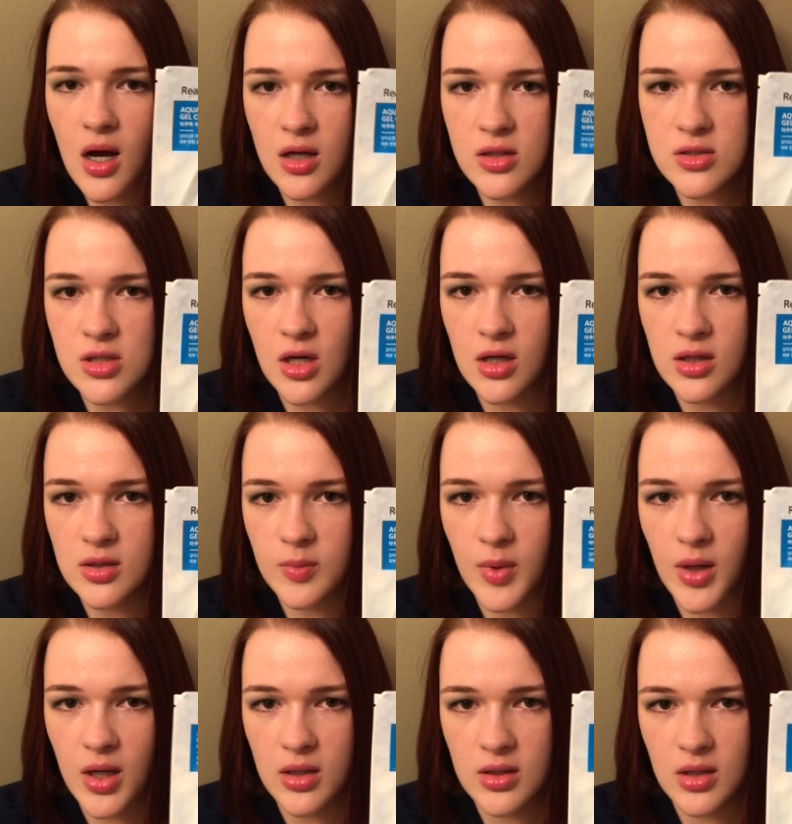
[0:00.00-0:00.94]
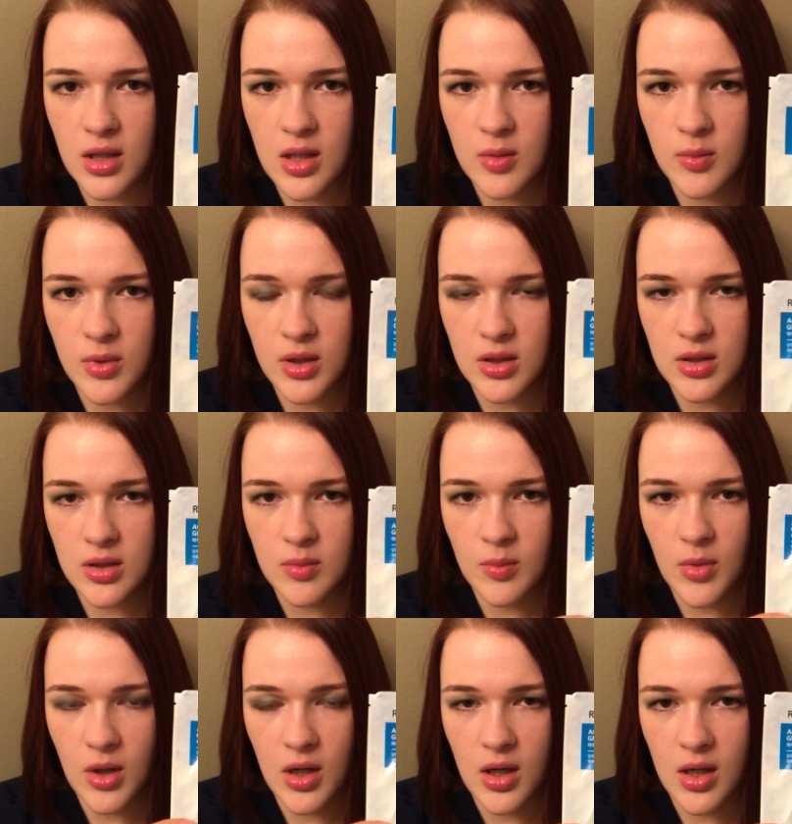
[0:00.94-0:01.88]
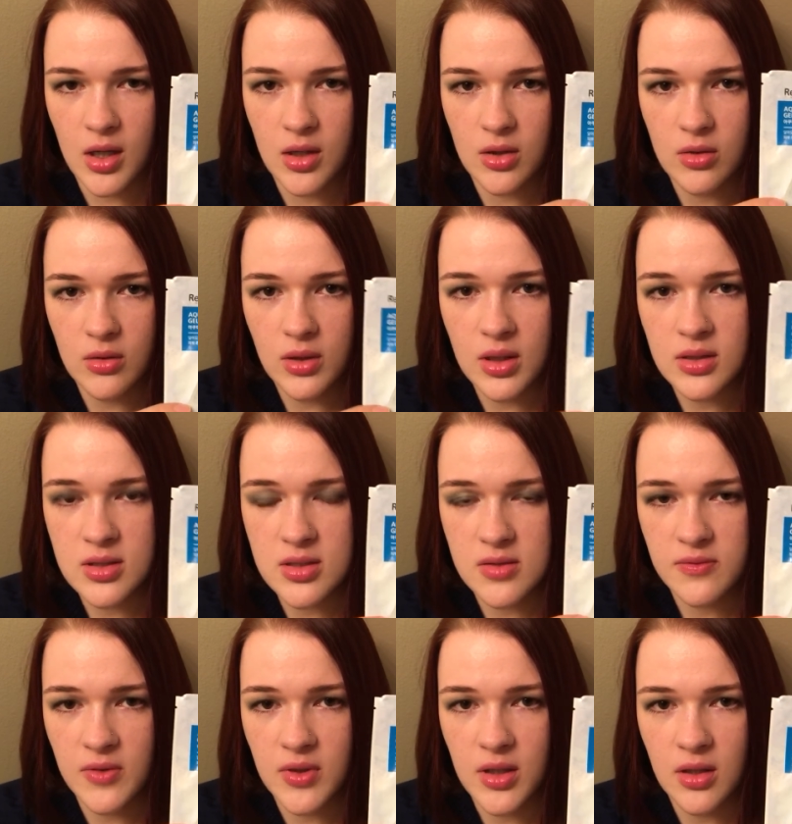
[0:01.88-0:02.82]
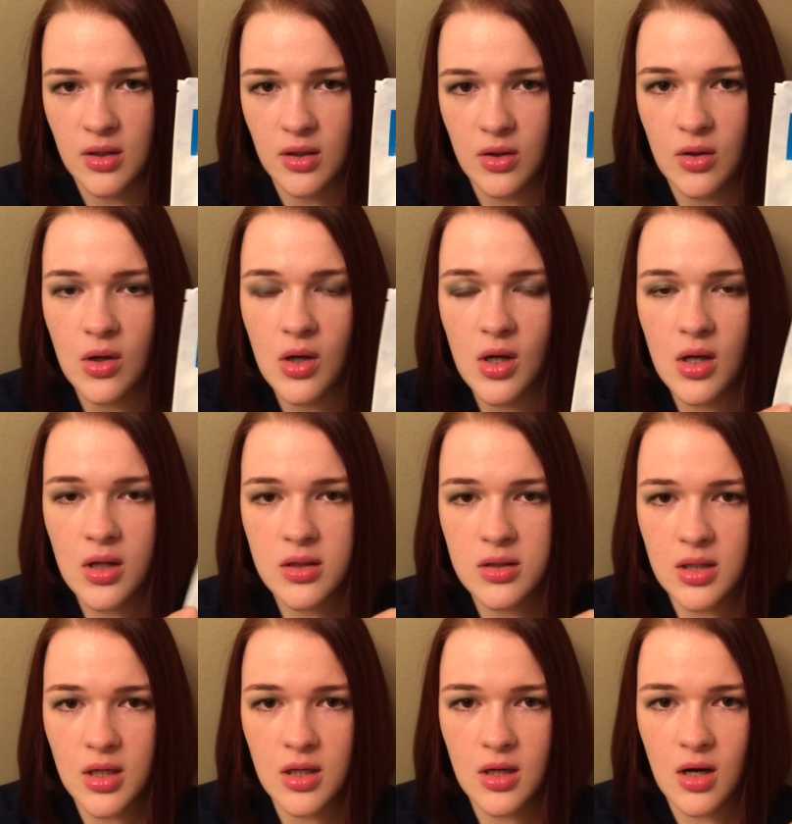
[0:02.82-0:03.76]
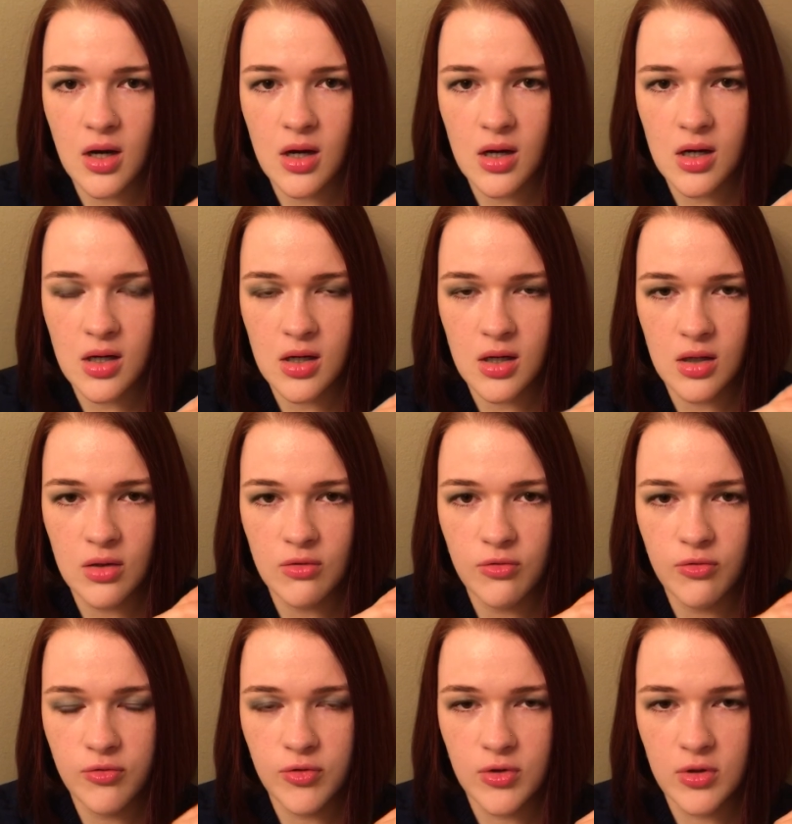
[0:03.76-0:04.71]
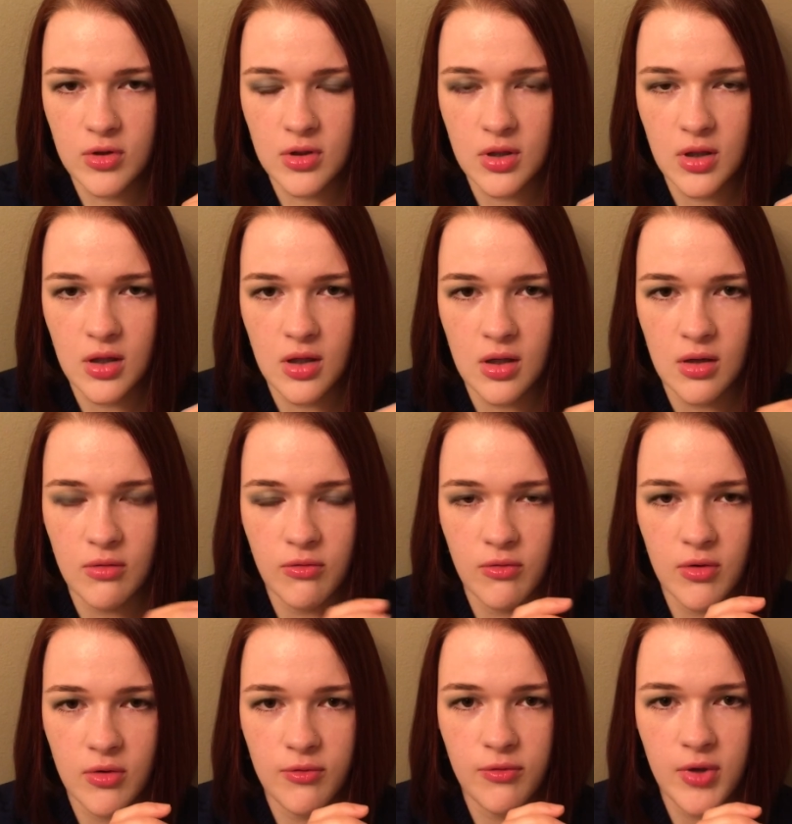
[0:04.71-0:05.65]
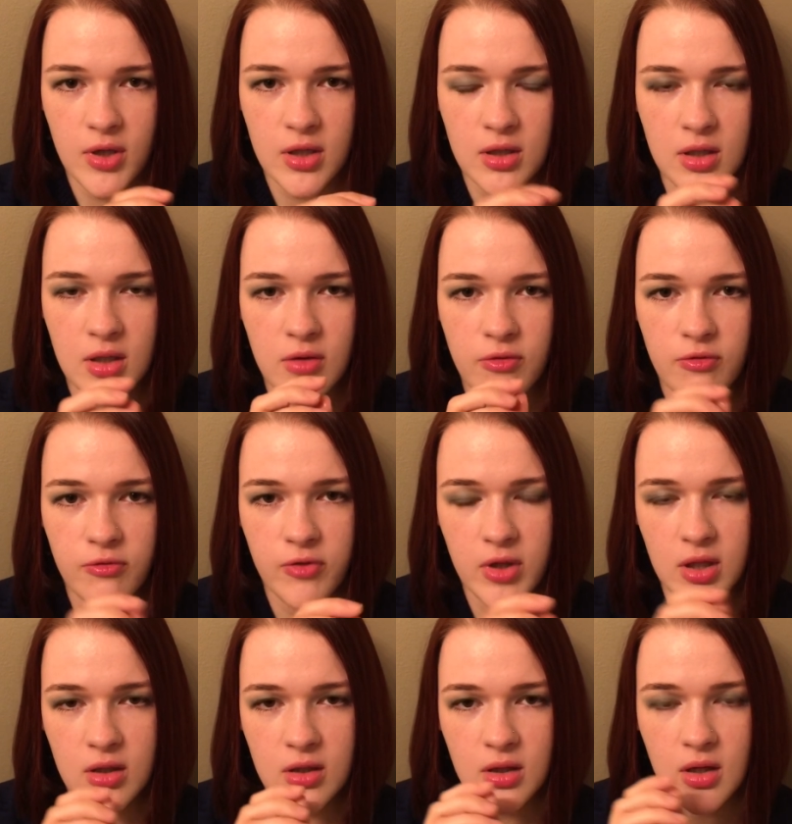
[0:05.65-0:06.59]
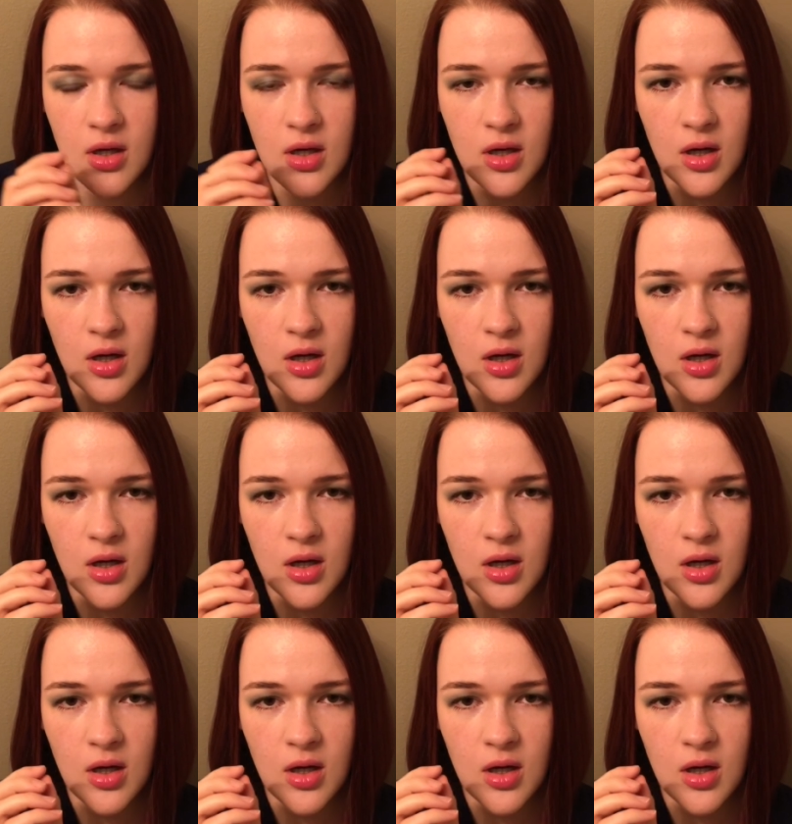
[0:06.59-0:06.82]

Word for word: I talked about them in my redness video. They are full of very thick,